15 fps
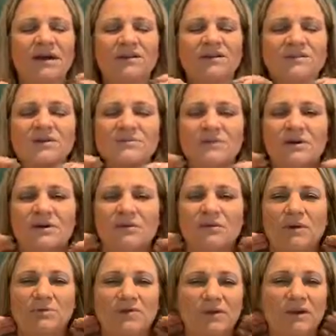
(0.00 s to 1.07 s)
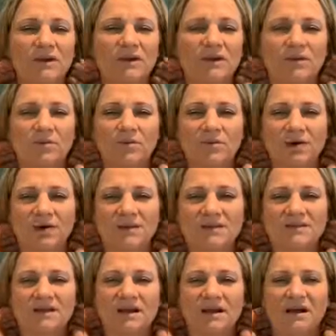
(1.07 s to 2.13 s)
This is where our reptilian brain
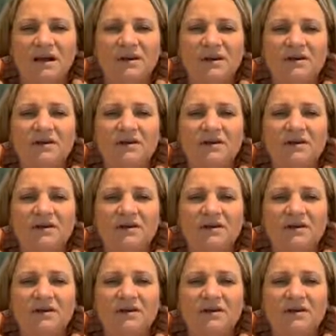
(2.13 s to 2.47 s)
is held,